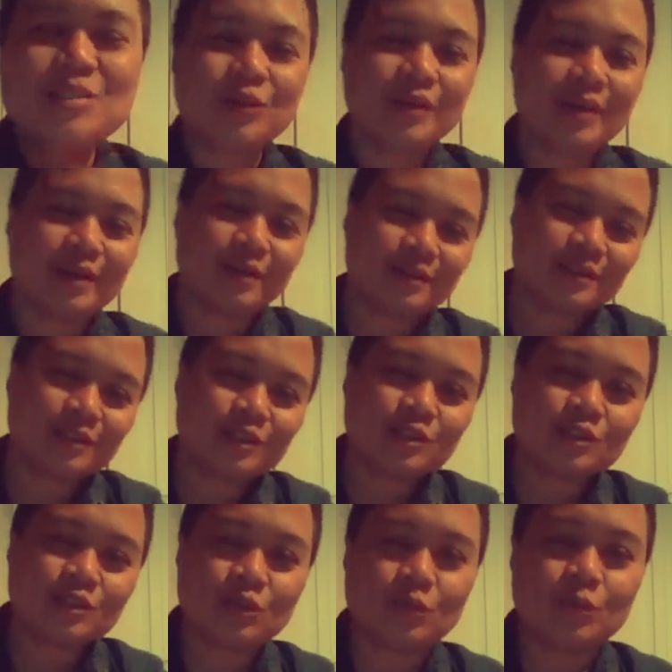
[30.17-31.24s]
So yeah,
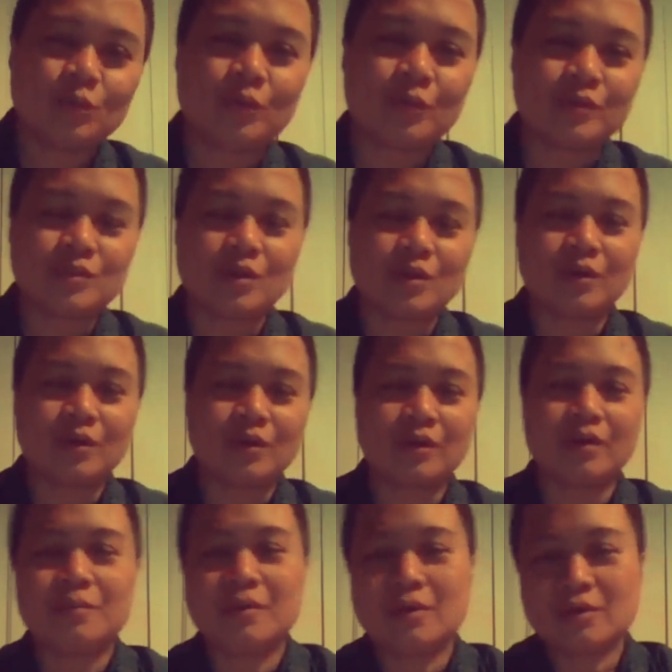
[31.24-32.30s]
so we were
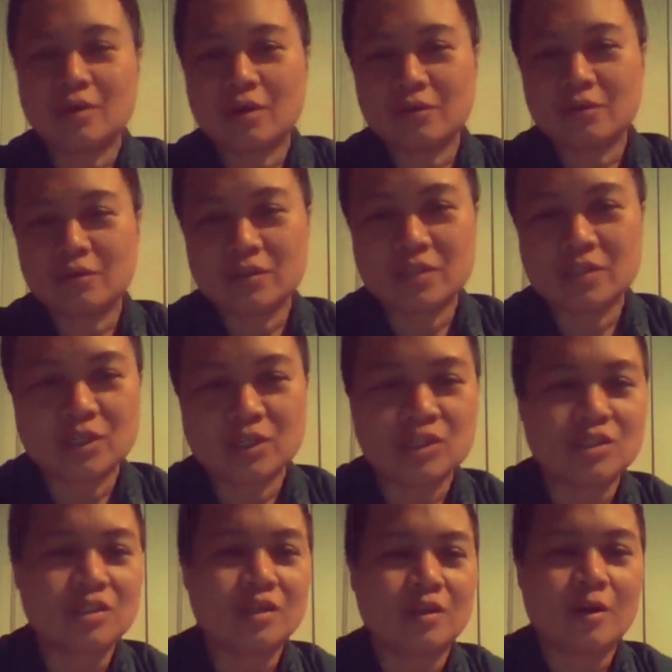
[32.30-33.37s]
talking about
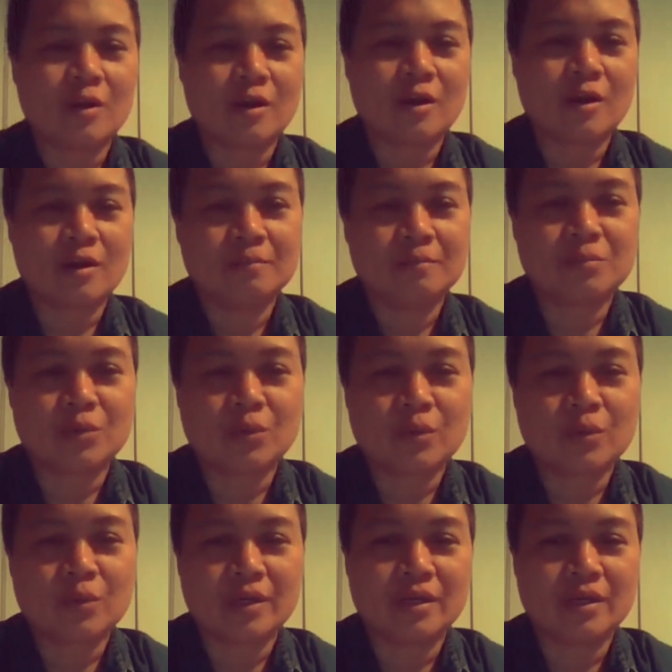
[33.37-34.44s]
conversations that are
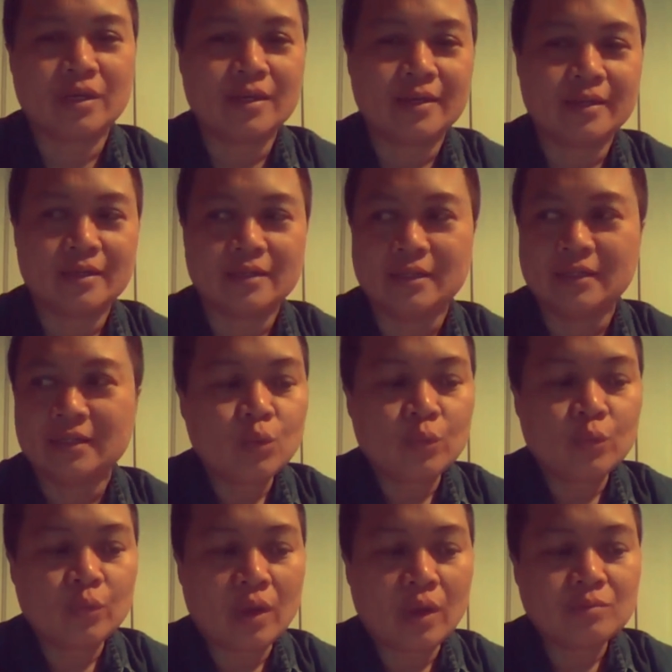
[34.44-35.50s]
broken, and
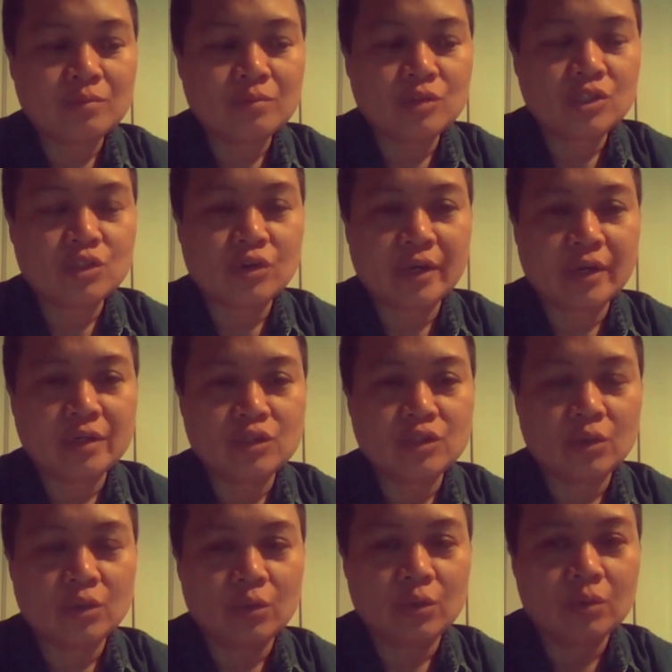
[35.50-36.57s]
I'm just trying
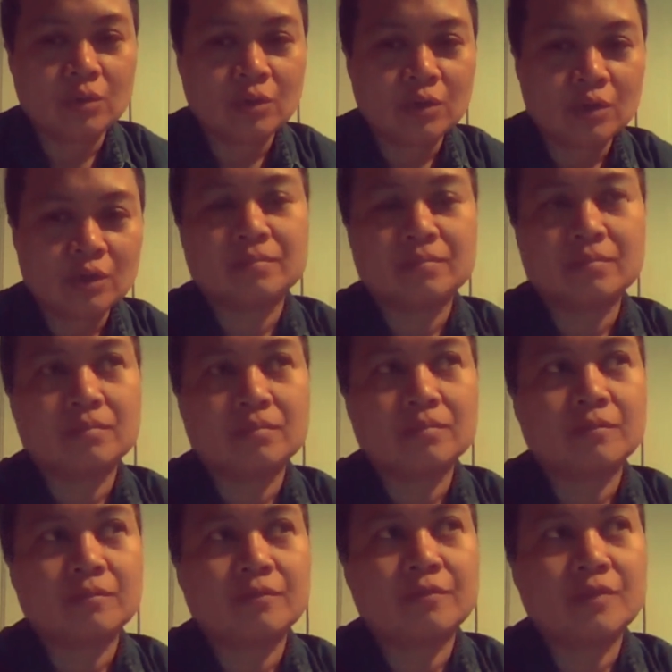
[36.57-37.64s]
to
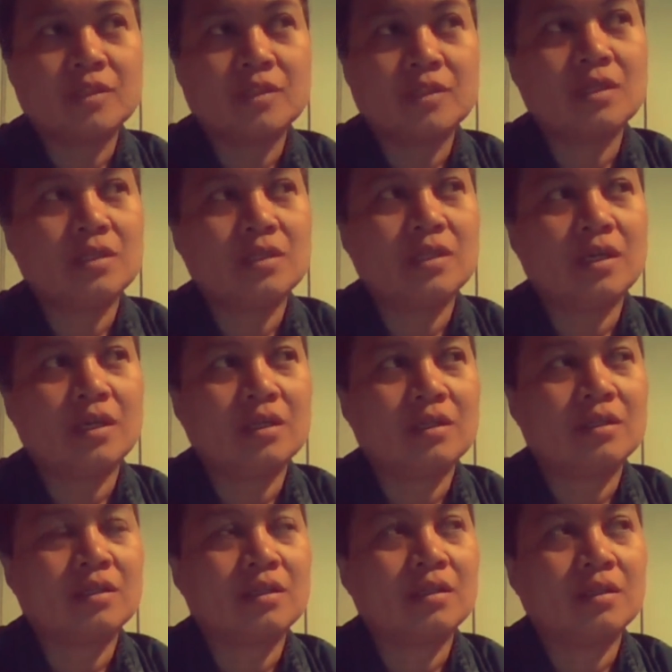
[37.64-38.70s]

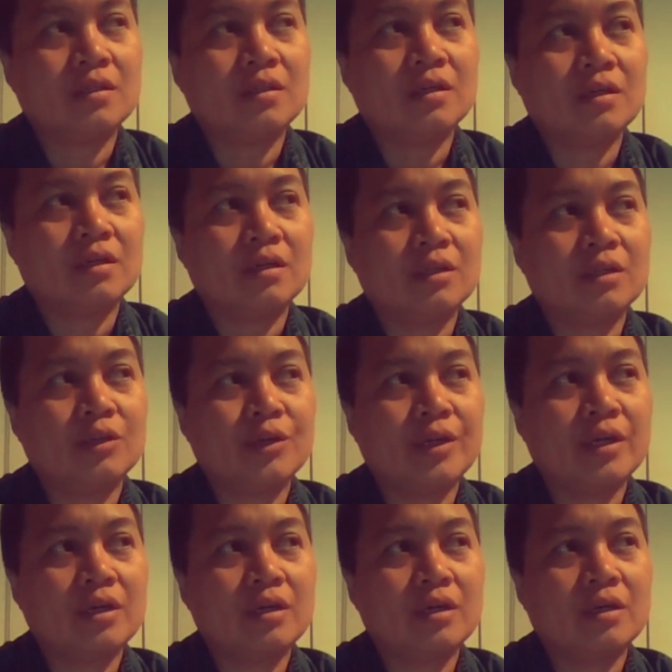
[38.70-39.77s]
facilitate a
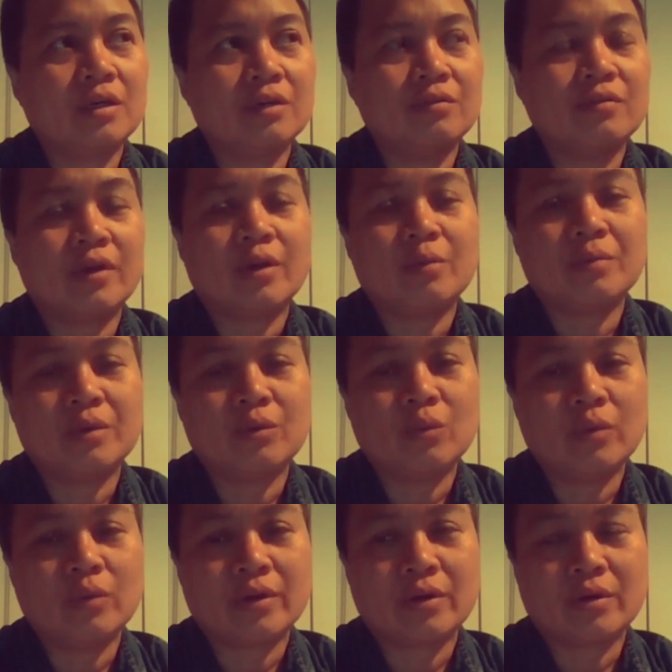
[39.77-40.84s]
learning environment
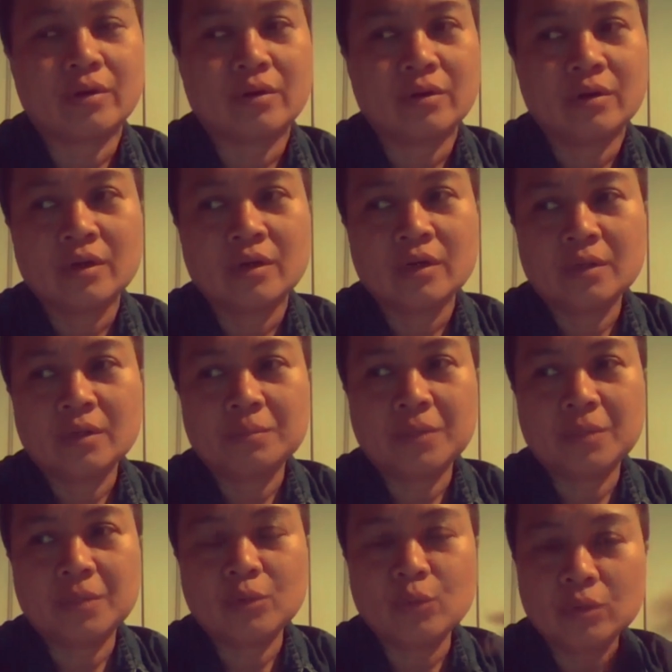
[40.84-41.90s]
where
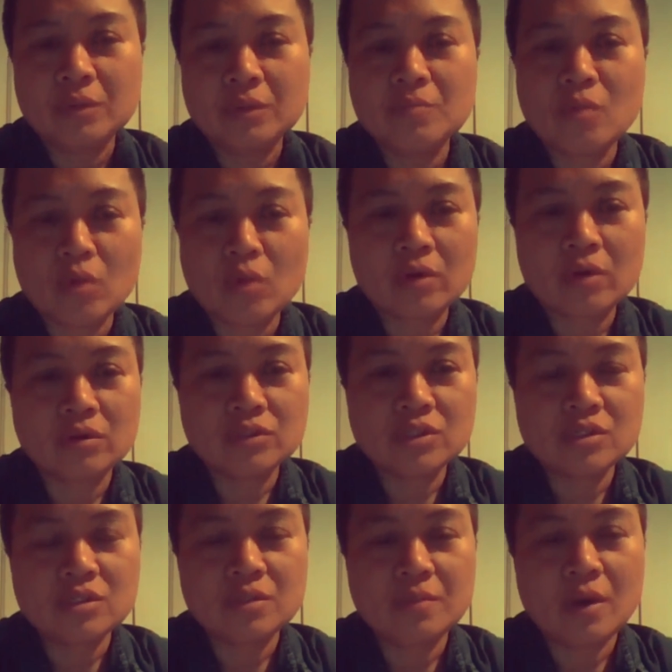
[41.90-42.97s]
people will be more
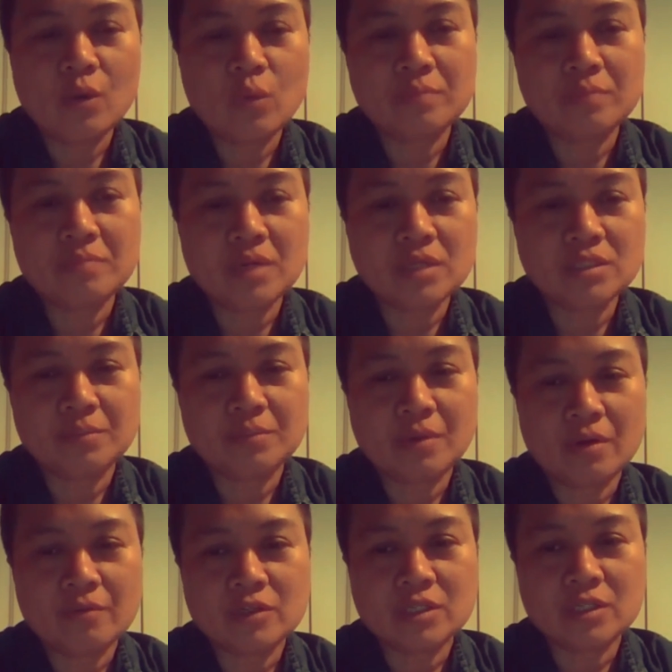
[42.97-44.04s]
conscious about what makes up
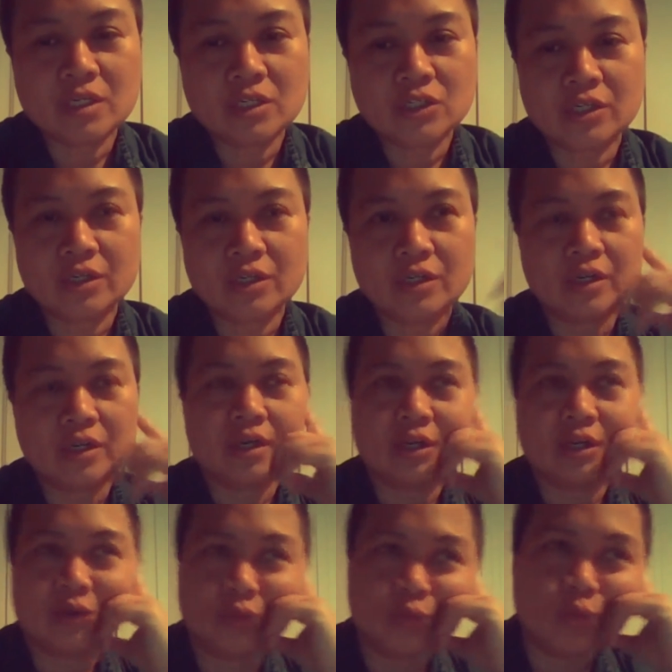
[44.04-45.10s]
conversation
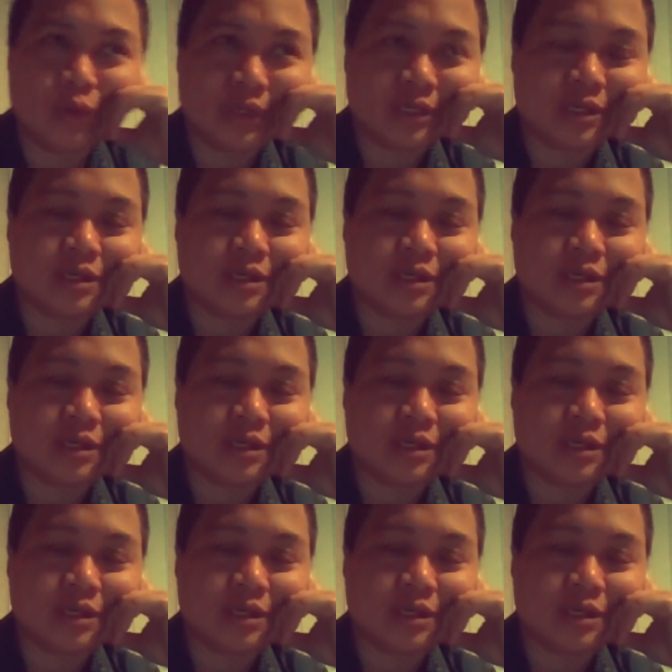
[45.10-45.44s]
and what